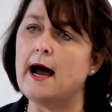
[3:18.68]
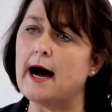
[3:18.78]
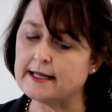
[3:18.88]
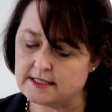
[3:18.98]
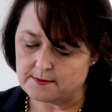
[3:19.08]

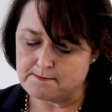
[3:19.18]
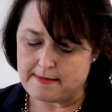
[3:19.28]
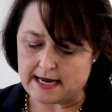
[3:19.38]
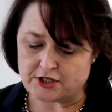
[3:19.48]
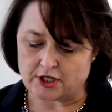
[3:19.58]
Under
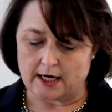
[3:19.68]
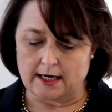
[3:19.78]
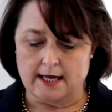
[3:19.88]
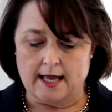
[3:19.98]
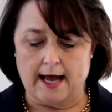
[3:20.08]

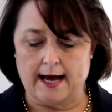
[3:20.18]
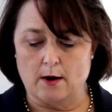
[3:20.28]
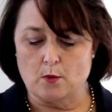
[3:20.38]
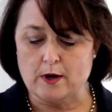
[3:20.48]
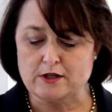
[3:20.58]
measure,
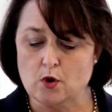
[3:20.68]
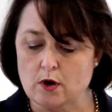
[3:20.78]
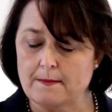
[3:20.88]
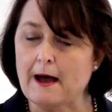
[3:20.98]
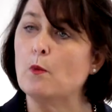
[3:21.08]
we talk
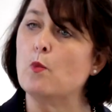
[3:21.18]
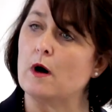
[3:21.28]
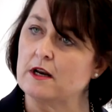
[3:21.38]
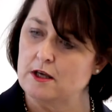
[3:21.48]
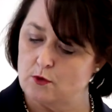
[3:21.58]
about
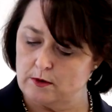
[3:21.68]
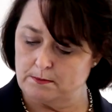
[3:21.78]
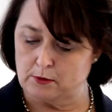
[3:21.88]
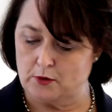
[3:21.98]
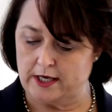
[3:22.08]
what are your
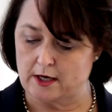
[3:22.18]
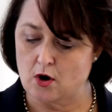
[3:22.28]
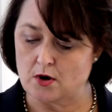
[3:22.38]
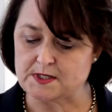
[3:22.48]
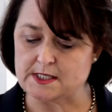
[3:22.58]
employee costs,